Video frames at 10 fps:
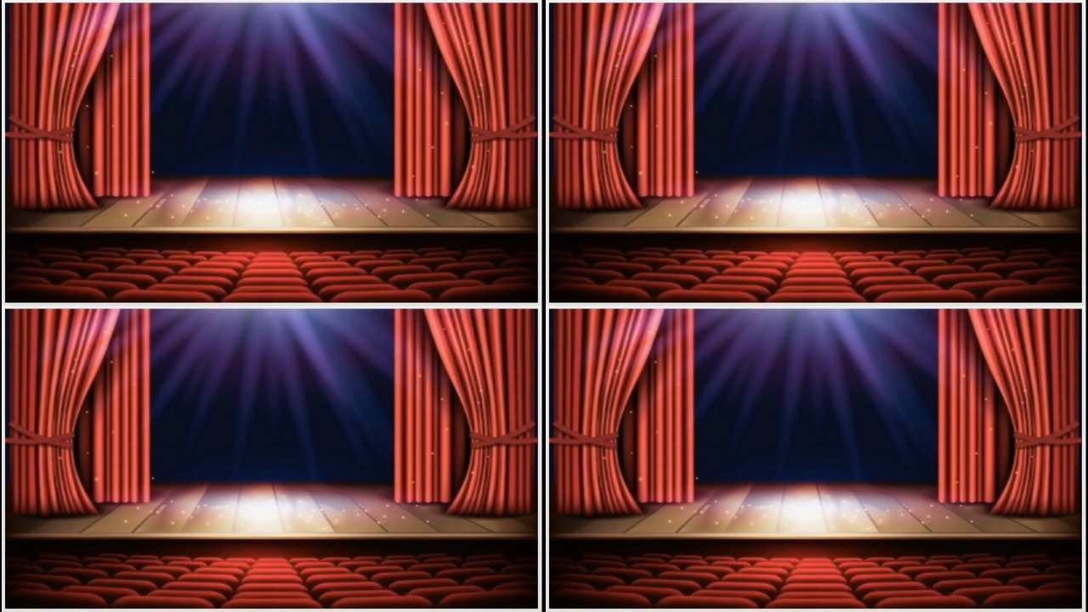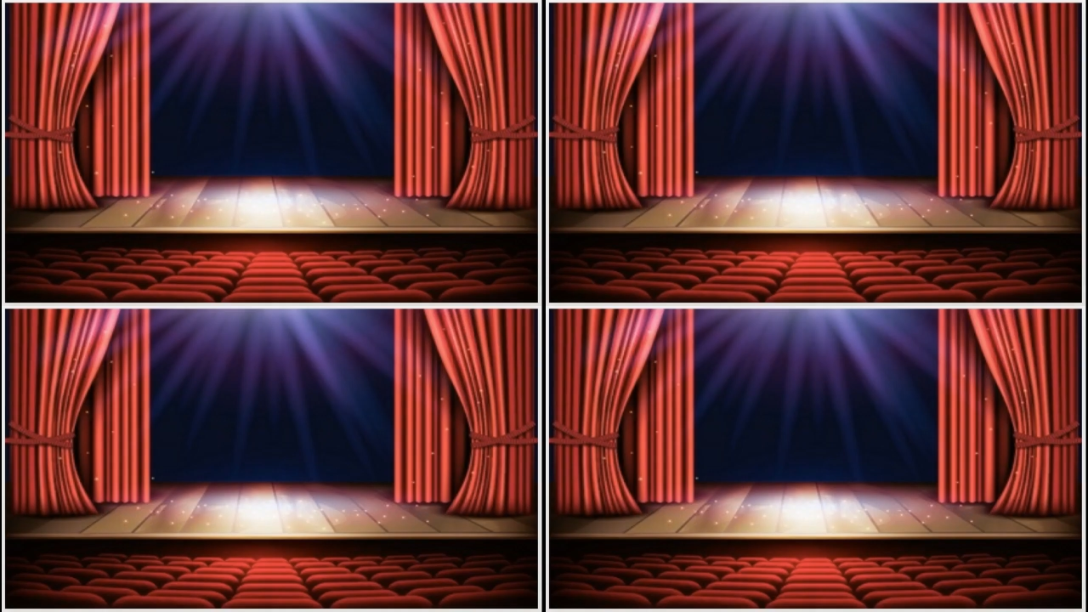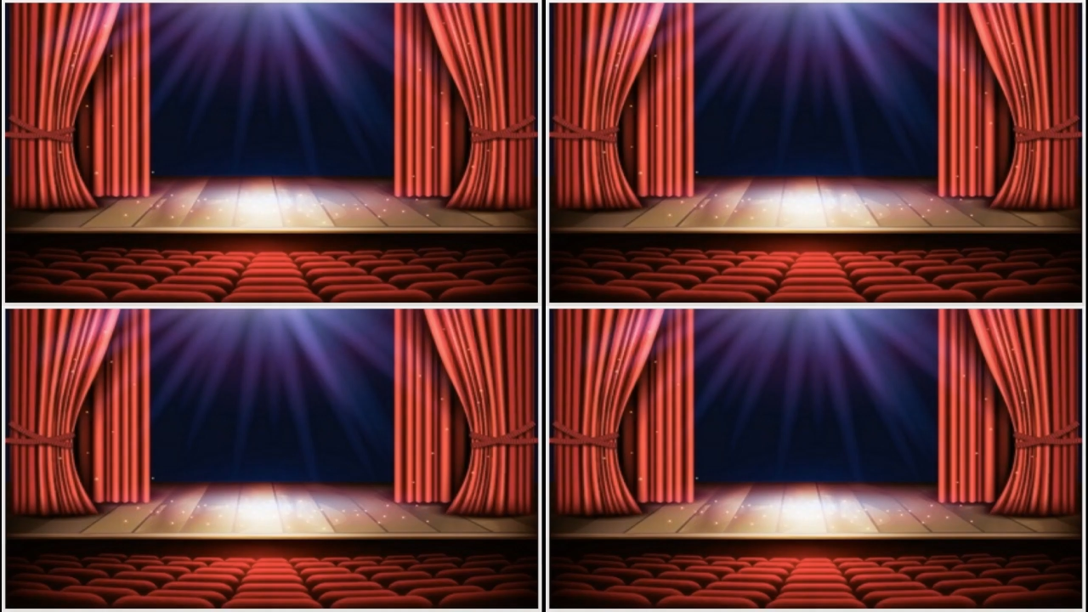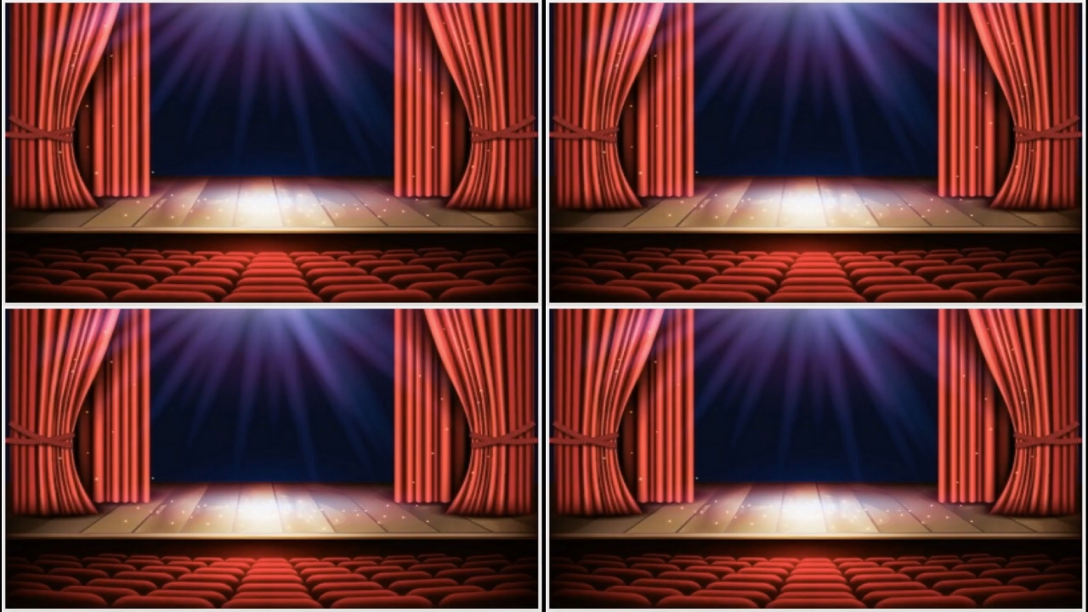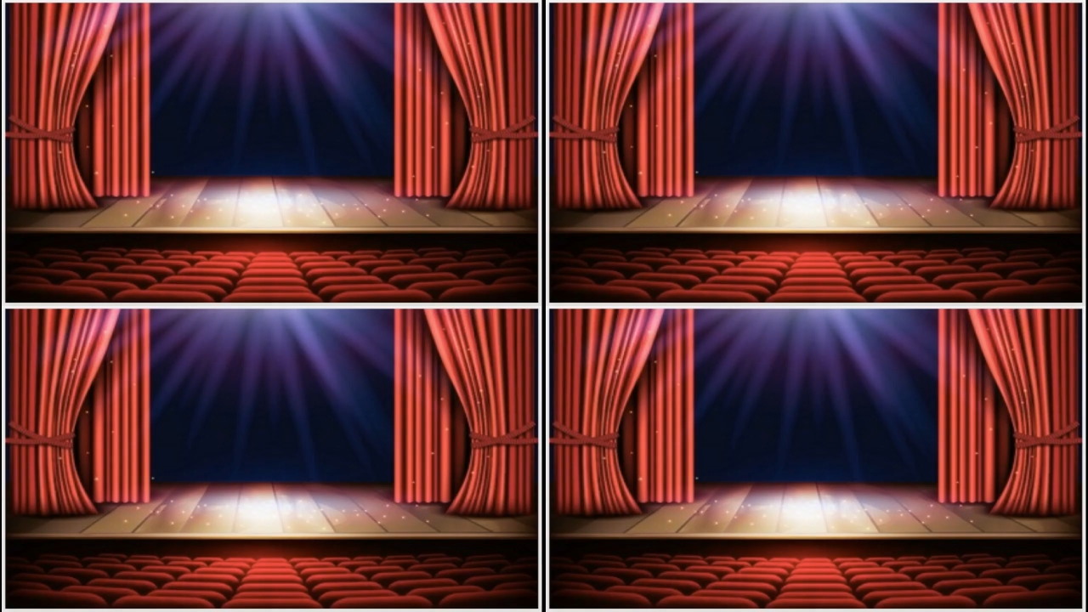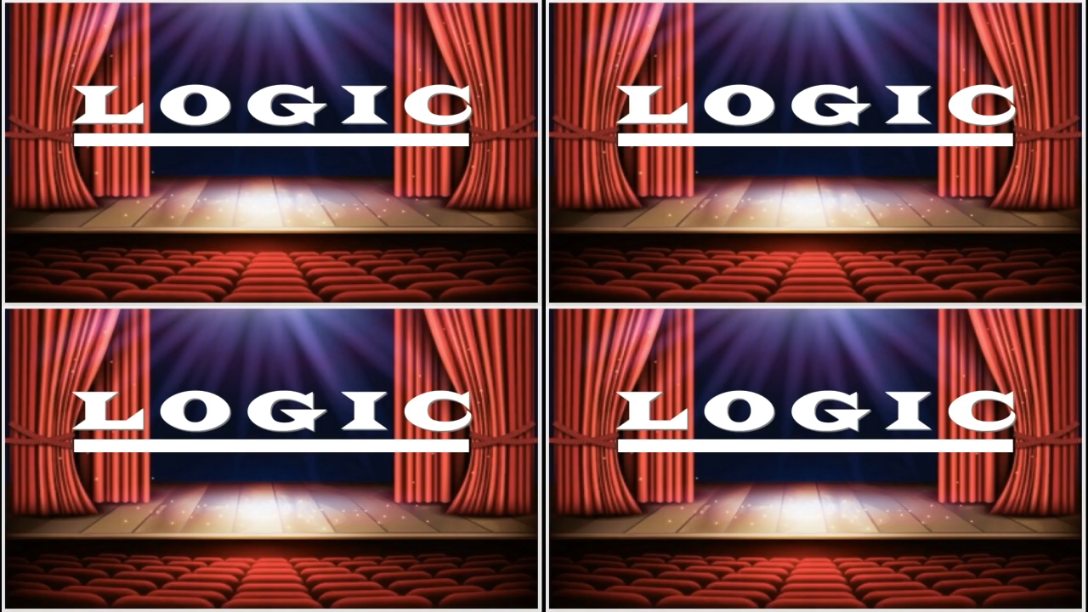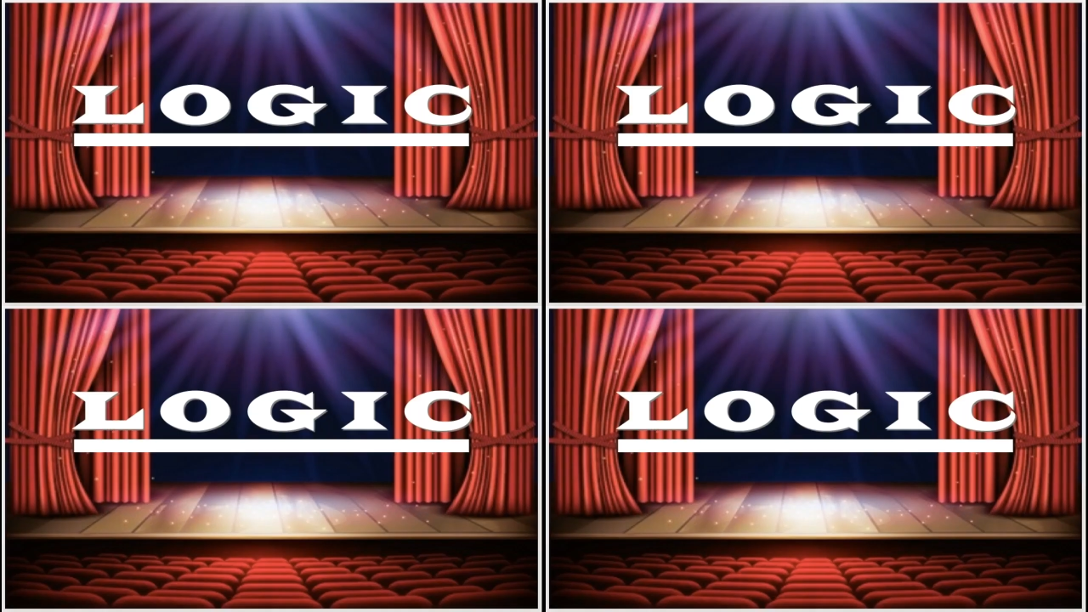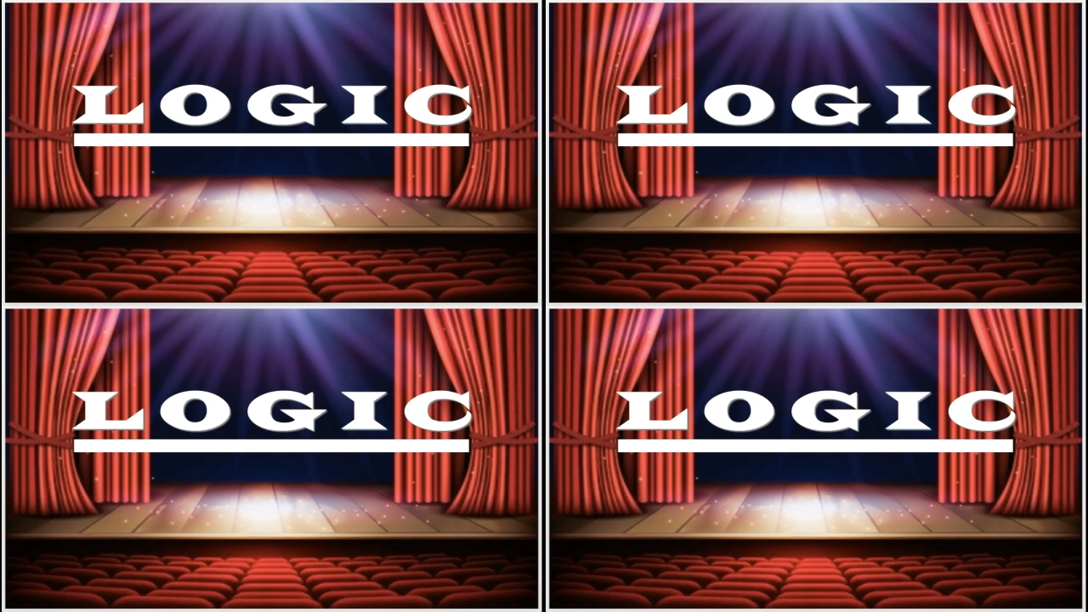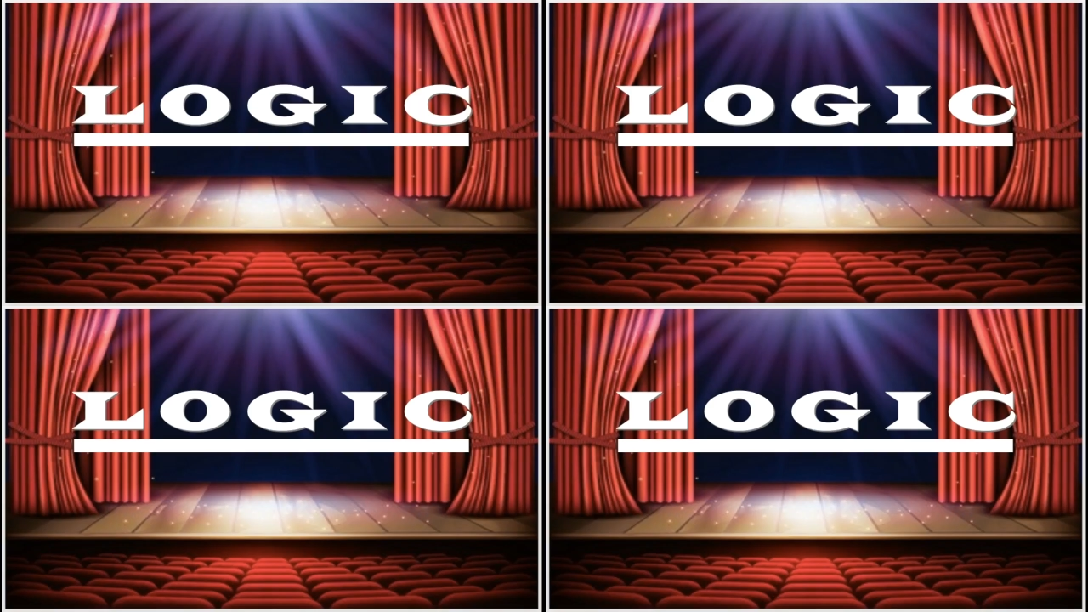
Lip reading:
No face is visible, so there are no lips to read.